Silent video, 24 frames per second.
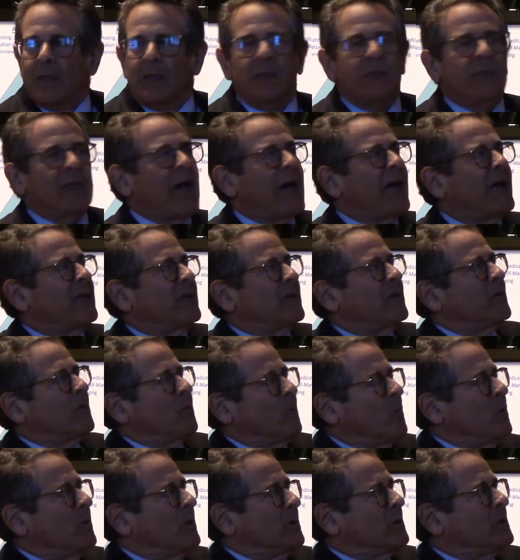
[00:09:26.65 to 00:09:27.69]
That
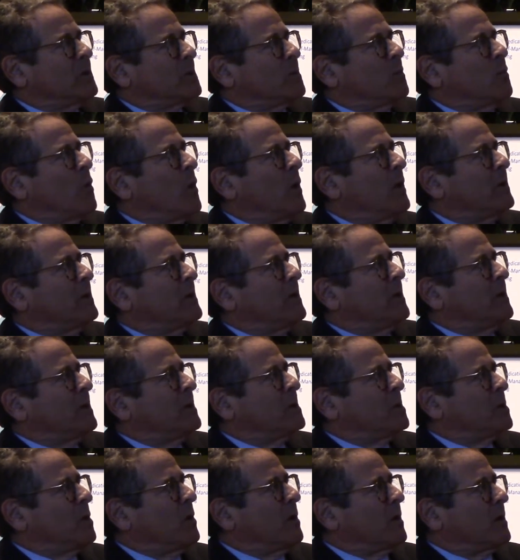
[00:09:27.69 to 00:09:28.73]
was
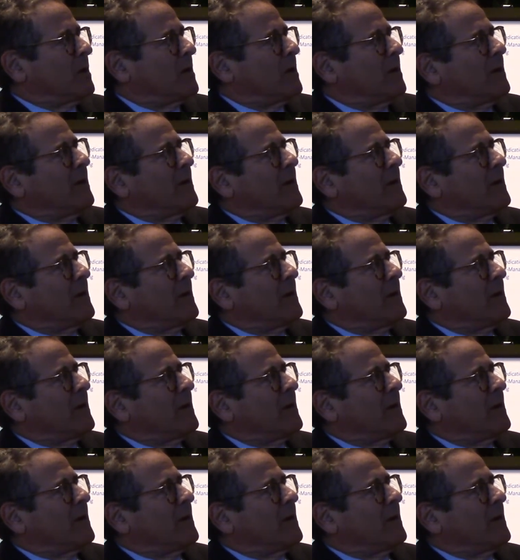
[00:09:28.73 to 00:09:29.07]
what took